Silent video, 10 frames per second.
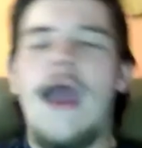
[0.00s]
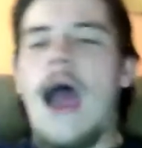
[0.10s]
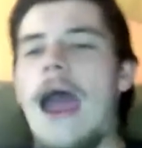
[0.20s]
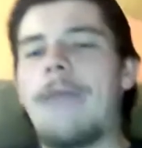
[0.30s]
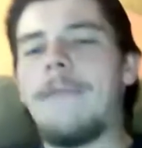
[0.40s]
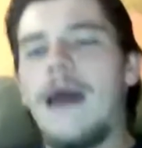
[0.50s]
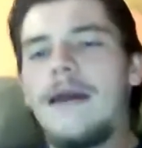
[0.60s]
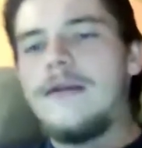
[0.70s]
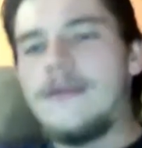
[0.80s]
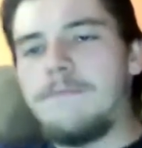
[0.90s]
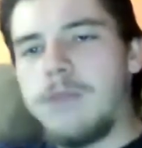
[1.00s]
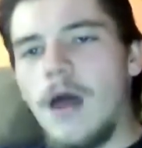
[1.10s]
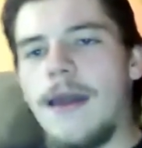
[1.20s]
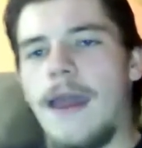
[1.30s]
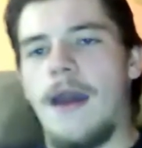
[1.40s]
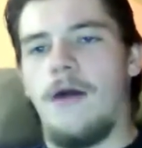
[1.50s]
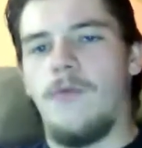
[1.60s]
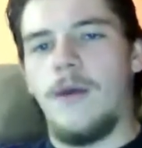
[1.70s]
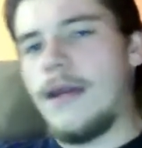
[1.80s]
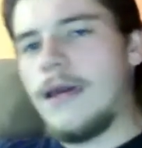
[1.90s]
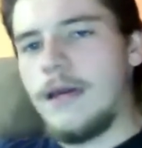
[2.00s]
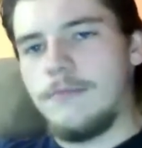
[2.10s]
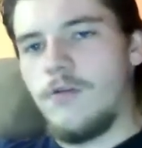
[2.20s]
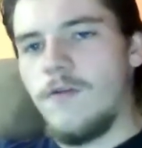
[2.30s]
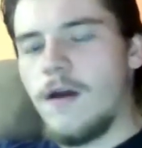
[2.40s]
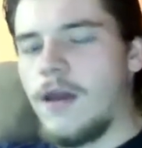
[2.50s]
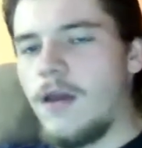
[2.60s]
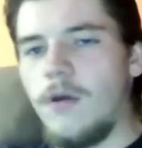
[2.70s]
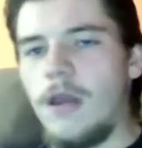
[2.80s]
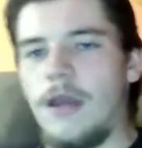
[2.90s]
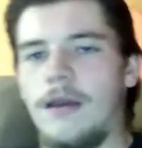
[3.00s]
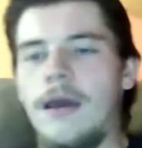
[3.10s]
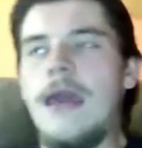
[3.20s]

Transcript: I am like a bloodhound when it comes to fucking weed.